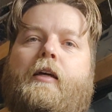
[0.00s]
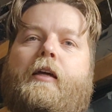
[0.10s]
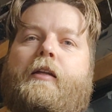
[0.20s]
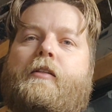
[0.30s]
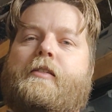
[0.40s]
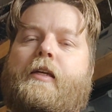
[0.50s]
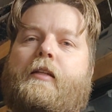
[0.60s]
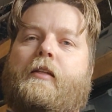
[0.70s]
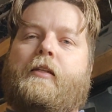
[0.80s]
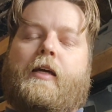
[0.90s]
and it
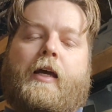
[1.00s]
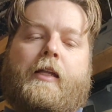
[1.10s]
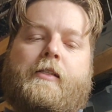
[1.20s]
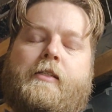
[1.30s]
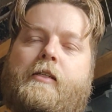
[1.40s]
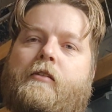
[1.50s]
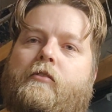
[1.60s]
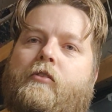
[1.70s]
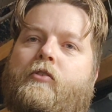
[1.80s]
said the ideal